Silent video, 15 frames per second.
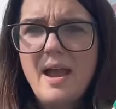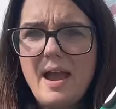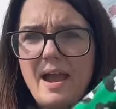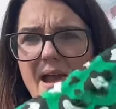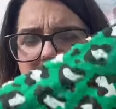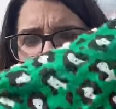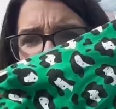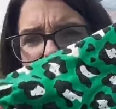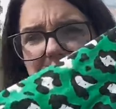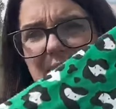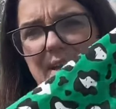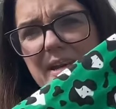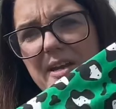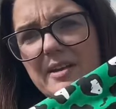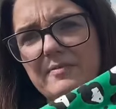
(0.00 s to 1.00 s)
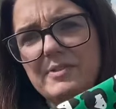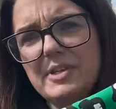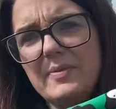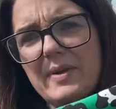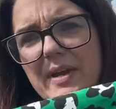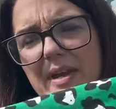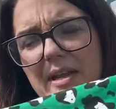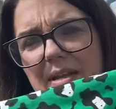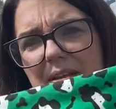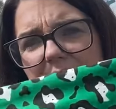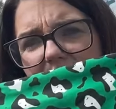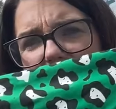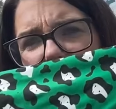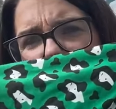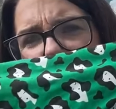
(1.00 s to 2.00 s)
And I'm thinking of doing
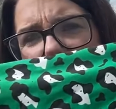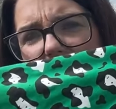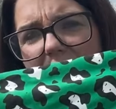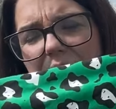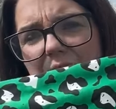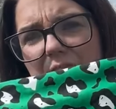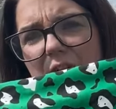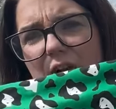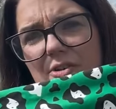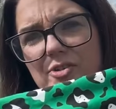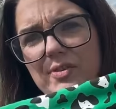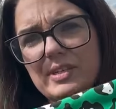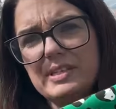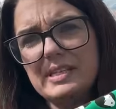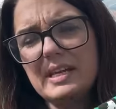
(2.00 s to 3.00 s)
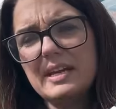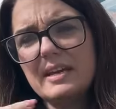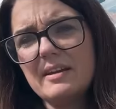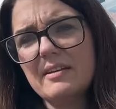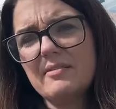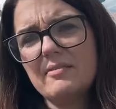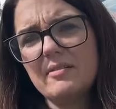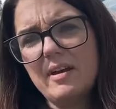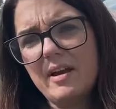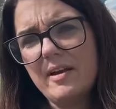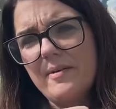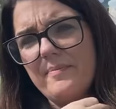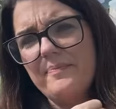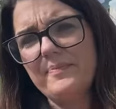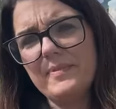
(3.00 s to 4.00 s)
either contrasting
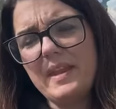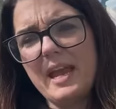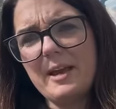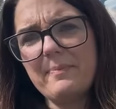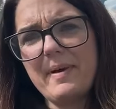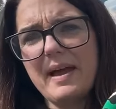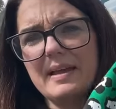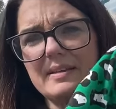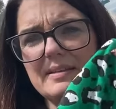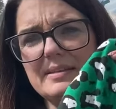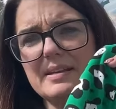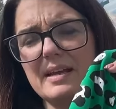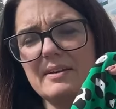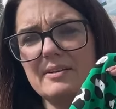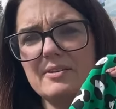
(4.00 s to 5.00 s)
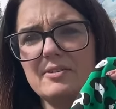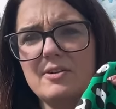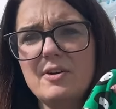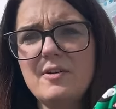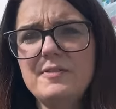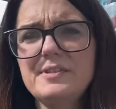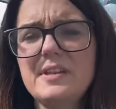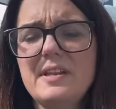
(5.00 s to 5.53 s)
neckband and cuffs,